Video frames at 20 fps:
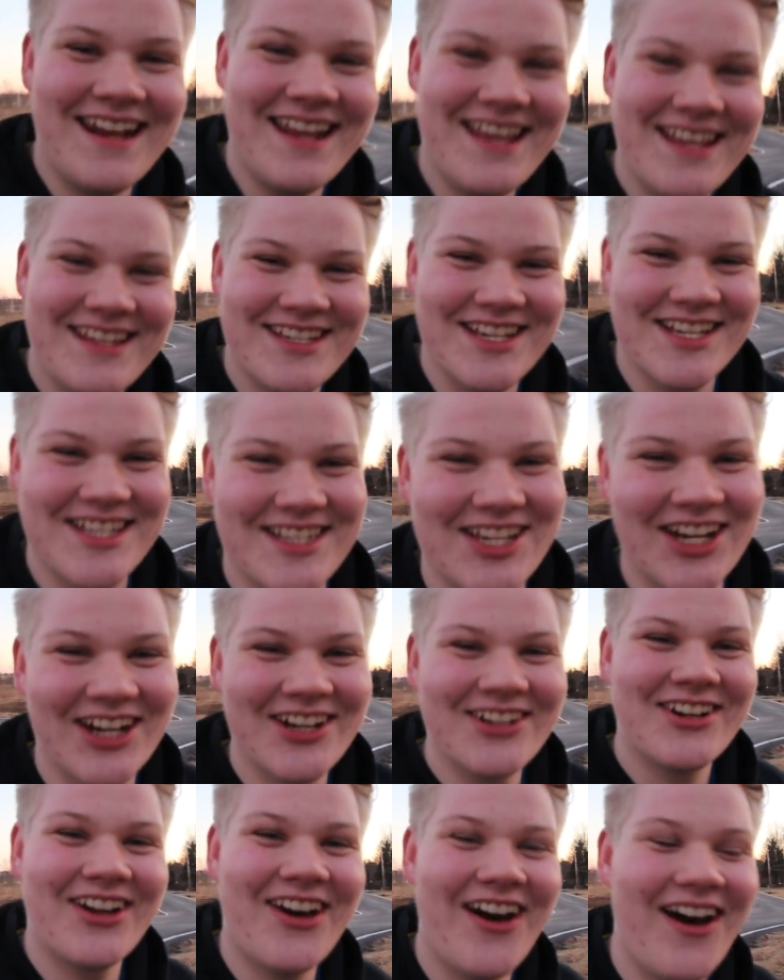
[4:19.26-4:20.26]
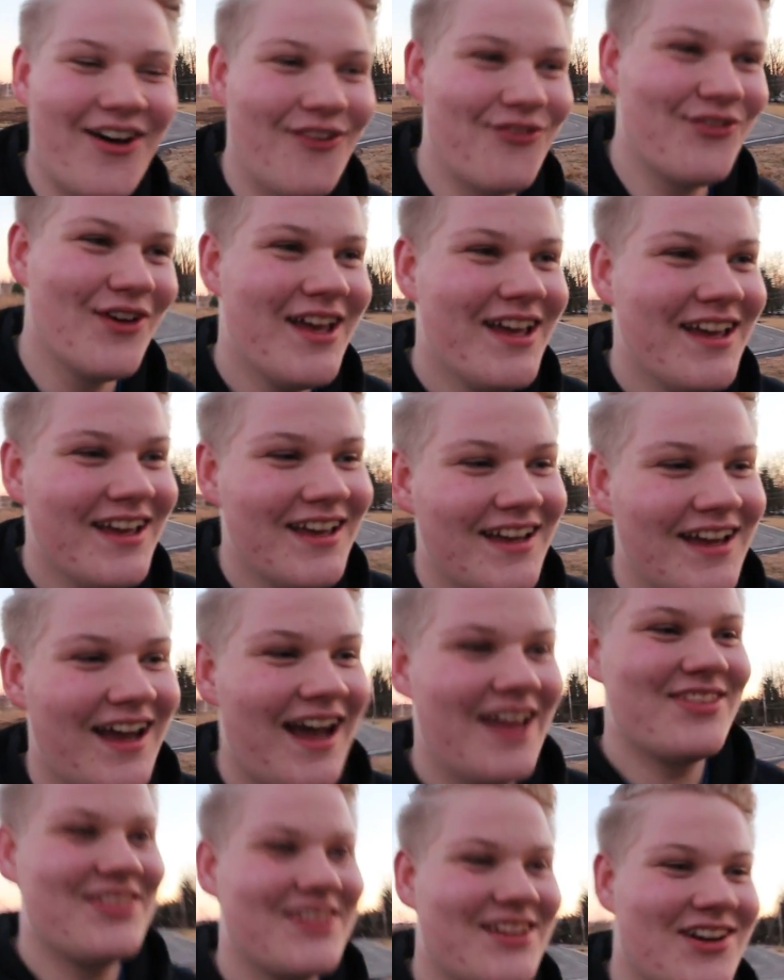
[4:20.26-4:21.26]
And it just turned off.
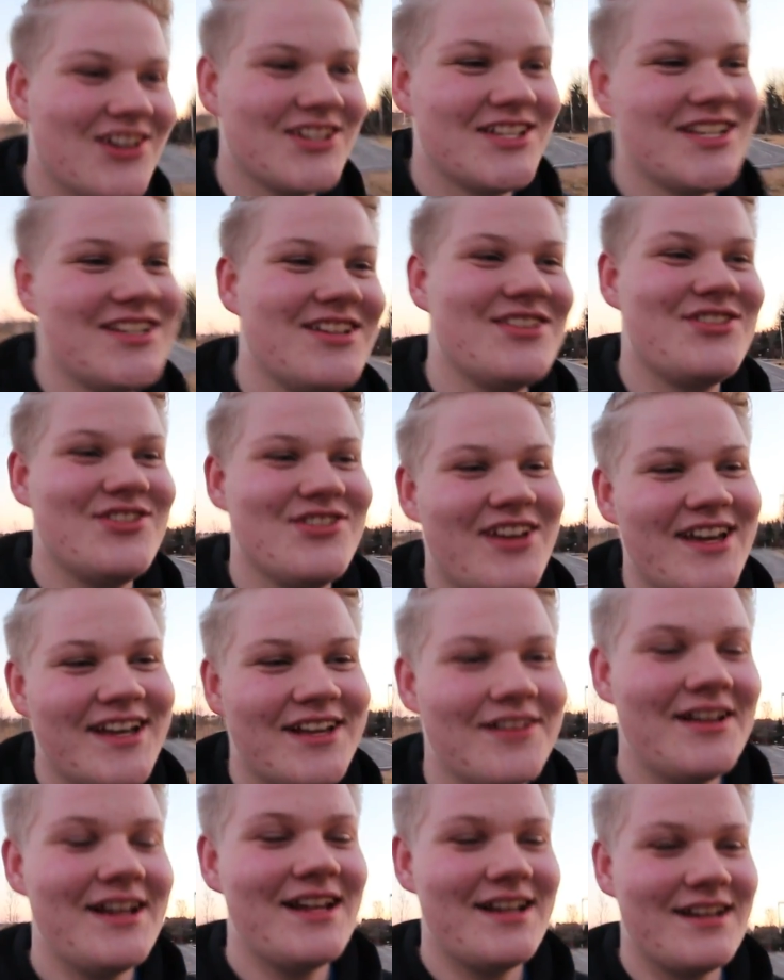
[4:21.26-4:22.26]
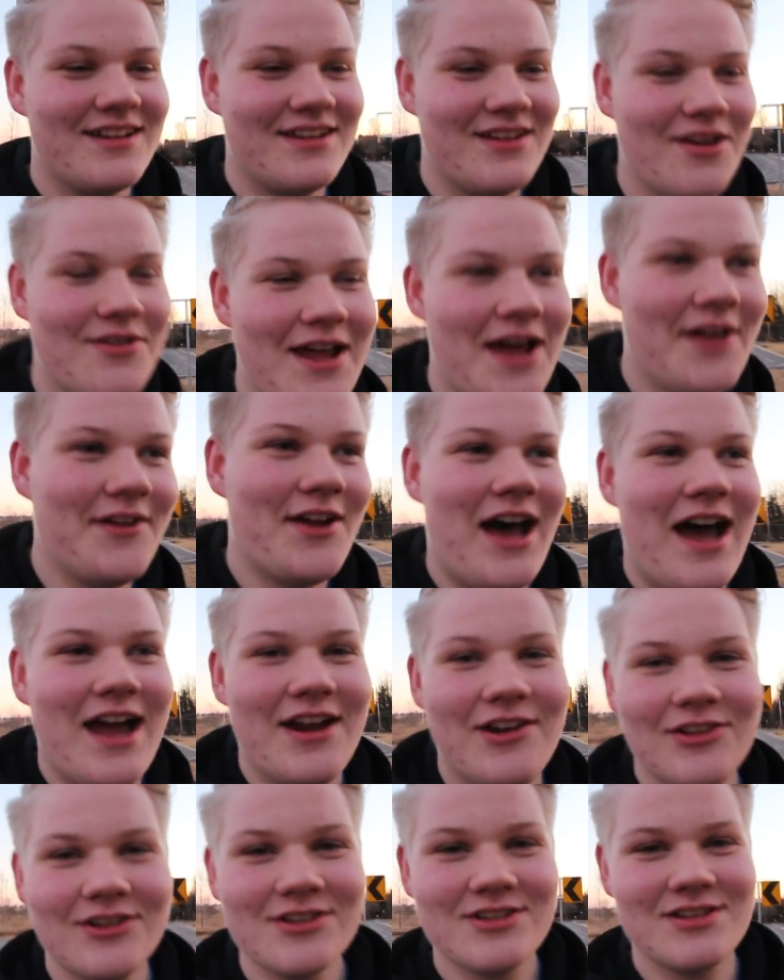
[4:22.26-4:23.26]
I, Carson, did you like let it go down to
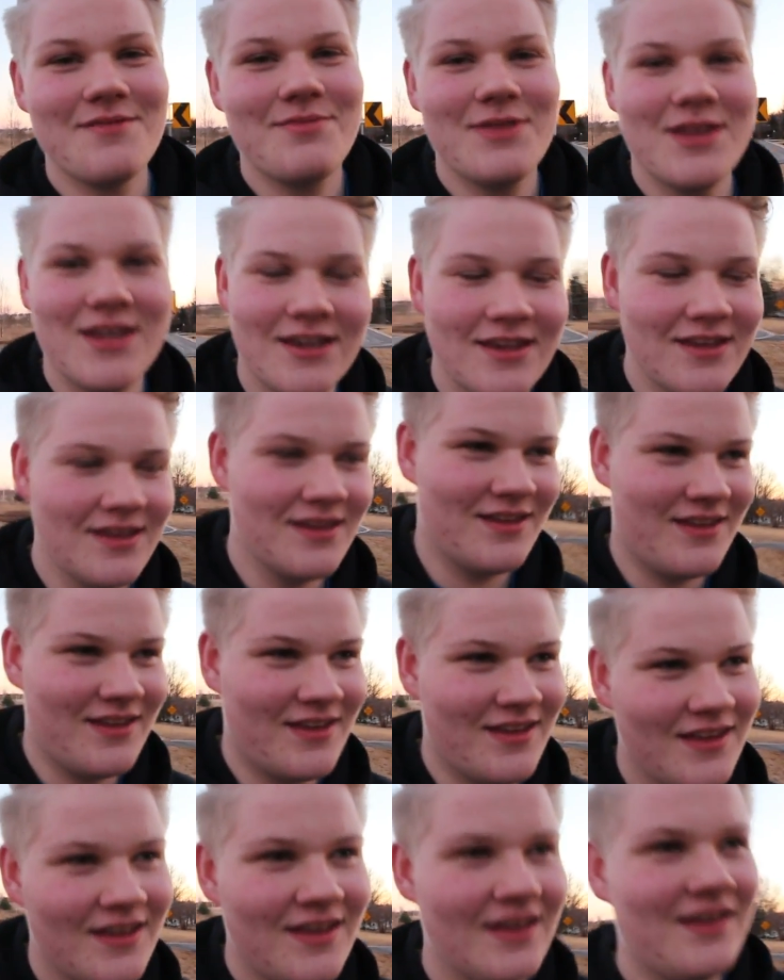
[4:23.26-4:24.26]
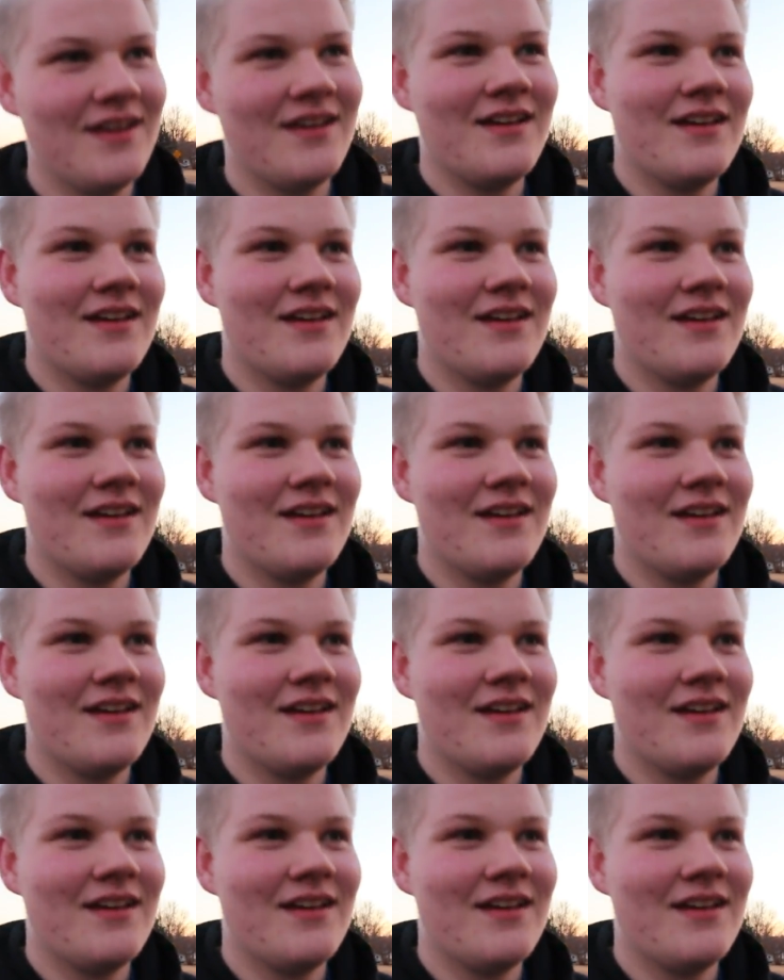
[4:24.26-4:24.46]
idle or something? No.